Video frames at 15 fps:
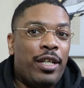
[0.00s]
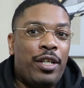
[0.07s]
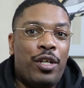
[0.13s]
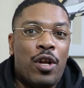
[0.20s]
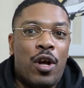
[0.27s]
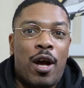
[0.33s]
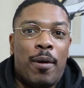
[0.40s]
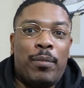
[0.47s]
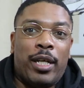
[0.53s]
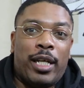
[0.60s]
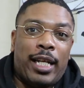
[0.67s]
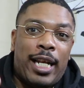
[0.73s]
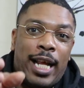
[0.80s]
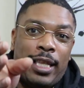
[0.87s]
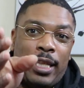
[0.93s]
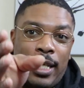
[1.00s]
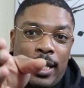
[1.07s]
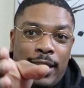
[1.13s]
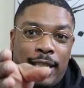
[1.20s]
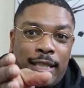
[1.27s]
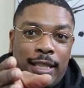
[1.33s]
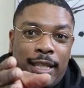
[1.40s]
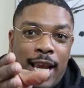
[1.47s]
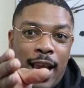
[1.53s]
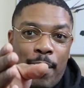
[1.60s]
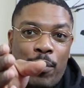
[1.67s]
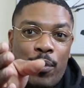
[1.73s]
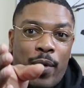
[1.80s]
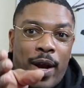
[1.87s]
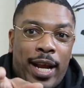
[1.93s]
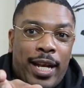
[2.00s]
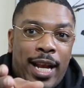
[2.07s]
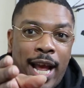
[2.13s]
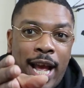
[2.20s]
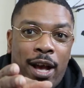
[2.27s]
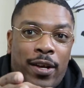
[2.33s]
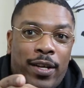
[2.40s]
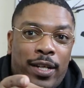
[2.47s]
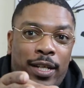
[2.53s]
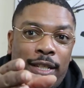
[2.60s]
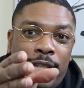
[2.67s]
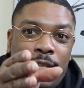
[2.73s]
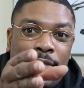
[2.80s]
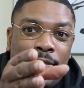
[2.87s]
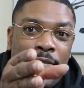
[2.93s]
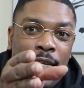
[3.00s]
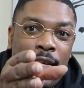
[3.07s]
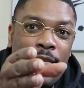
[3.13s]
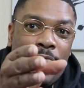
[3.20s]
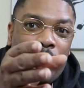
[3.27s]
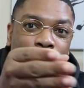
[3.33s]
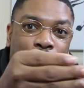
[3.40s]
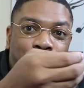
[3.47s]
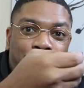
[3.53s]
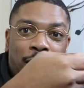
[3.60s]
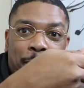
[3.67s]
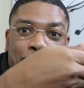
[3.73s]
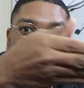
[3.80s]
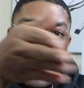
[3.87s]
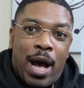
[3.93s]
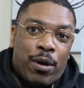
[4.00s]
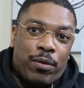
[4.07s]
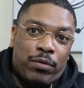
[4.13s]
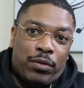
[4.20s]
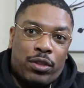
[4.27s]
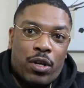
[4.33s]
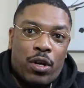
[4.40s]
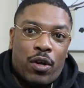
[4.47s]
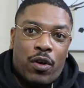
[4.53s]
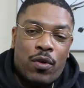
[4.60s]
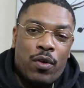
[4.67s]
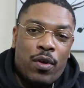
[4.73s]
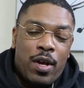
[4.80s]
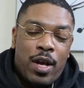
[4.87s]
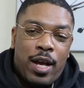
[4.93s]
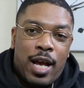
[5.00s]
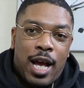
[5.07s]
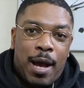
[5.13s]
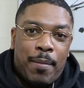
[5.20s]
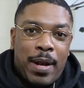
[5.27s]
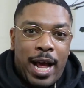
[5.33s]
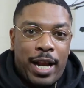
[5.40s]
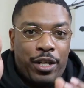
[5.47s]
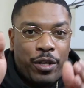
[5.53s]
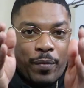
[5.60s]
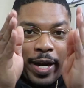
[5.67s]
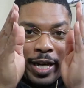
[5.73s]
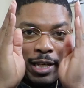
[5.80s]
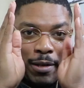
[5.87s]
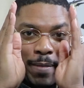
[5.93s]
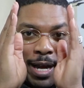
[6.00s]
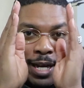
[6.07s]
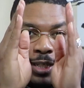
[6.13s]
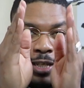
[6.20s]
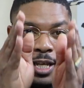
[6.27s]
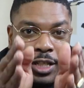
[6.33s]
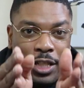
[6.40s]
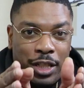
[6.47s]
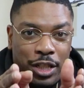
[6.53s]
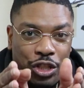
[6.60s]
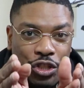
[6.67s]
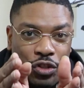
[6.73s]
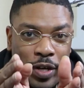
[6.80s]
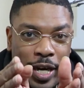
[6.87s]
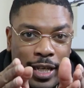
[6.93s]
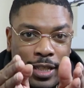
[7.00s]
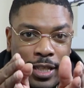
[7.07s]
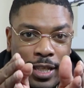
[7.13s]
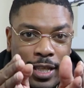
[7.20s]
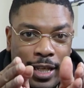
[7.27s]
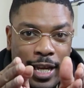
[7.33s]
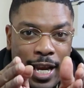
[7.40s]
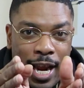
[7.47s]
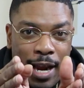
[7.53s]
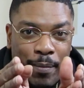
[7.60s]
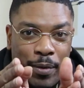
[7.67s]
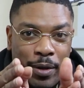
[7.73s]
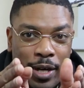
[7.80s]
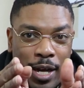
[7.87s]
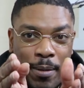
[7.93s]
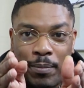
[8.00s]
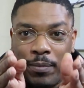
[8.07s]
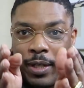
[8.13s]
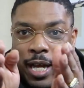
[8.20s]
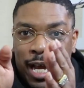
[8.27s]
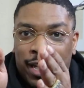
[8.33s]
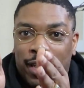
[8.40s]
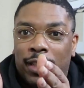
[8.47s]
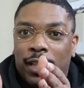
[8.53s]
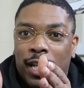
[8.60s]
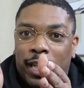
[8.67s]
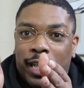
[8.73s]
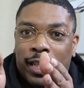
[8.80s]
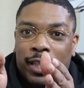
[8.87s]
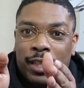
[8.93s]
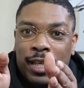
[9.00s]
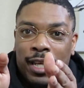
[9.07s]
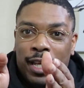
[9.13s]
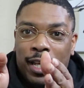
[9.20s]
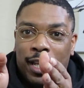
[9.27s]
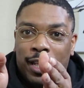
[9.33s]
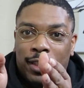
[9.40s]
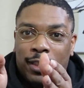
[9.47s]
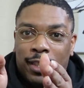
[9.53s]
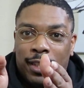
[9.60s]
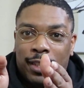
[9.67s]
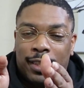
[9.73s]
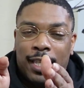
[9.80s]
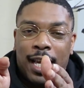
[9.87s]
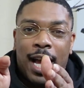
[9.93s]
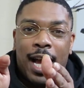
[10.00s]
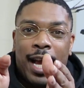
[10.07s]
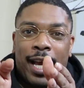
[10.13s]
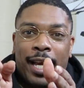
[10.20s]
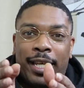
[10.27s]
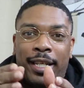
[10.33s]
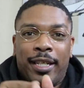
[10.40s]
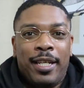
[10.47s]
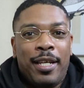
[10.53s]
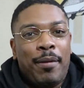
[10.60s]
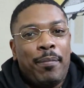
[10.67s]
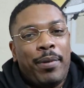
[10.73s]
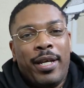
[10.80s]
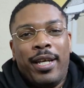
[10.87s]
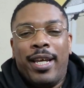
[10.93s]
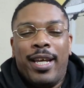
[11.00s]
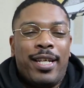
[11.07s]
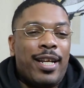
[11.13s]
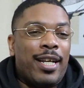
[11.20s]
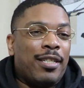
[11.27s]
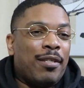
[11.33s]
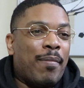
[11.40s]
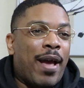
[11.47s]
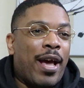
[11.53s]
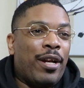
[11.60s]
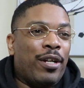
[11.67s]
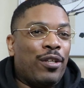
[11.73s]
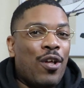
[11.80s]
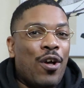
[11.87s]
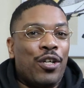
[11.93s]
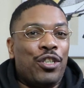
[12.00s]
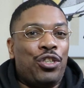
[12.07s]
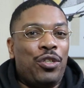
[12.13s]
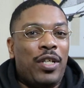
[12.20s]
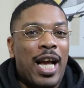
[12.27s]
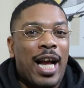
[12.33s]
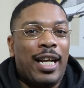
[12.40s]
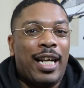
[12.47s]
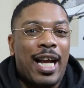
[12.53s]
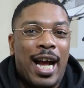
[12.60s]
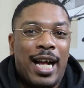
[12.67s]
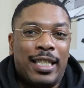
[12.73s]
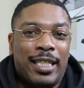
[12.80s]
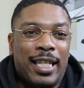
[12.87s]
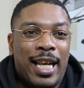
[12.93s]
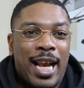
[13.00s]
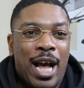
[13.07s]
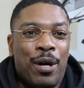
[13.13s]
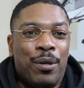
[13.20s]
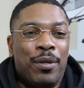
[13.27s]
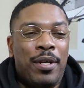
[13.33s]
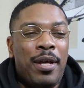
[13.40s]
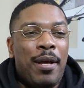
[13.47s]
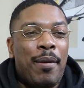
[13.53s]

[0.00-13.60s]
You know, I'm looking at this camera right now is the flip out, so I'm not directing my attention straight to the camera. I'm kind of looking to the side, but it doesn't matter as long as you got content out.